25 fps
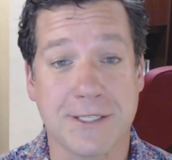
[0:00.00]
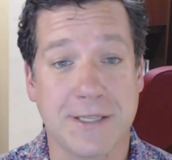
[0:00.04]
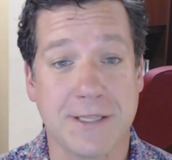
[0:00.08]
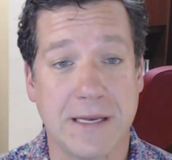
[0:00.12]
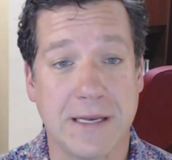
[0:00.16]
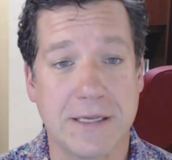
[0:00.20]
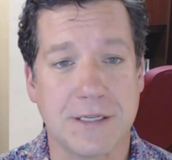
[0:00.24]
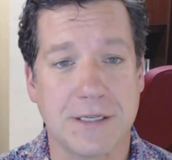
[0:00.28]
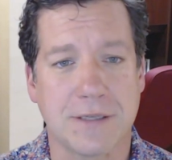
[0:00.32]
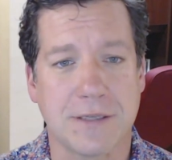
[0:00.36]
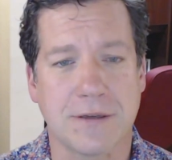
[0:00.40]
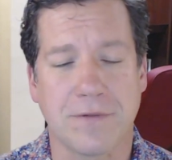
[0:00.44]

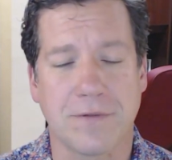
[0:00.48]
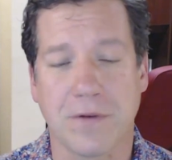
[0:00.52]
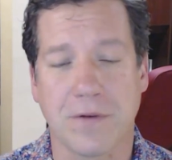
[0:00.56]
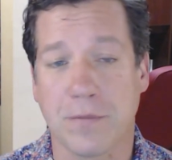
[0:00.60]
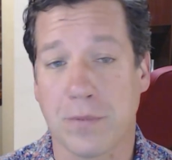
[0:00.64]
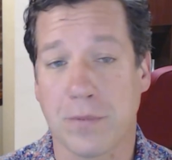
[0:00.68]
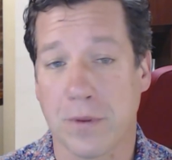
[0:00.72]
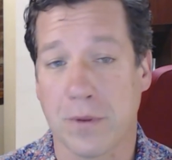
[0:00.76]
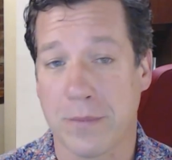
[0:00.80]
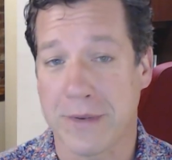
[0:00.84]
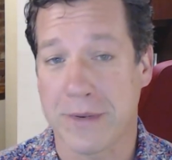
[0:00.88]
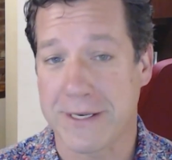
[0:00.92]
stages of
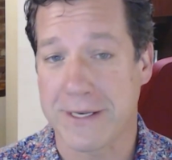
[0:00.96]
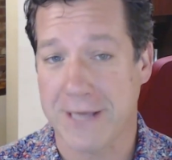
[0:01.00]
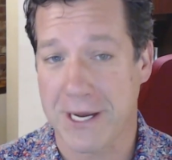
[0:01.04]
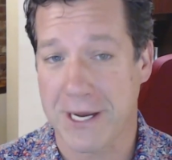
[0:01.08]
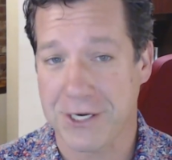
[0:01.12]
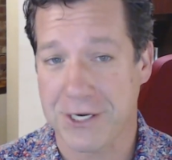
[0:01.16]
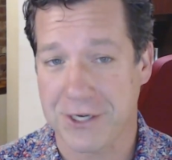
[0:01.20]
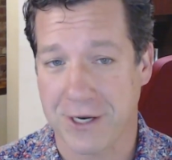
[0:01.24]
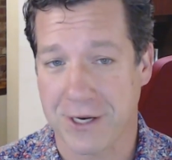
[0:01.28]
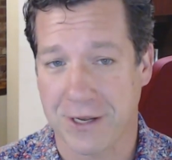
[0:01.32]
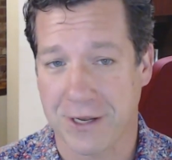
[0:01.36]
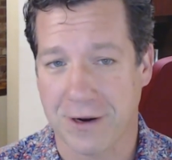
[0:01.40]

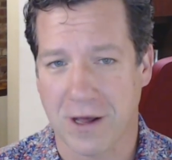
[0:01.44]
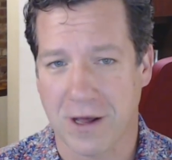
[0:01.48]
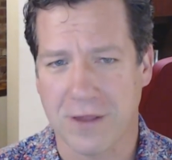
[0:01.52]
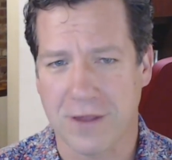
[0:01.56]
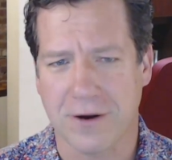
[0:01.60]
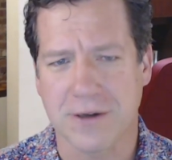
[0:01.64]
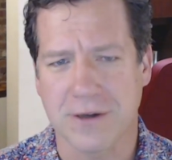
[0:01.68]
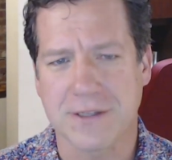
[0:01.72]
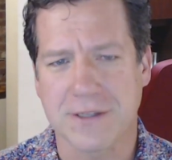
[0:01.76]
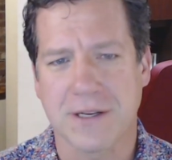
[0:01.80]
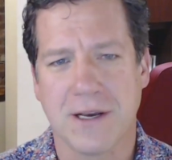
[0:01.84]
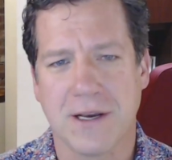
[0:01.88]
implementation in
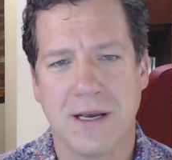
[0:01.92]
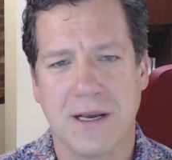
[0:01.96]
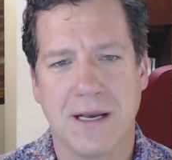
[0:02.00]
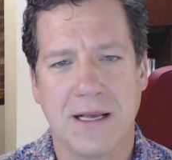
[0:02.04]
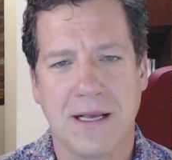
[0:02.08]
others,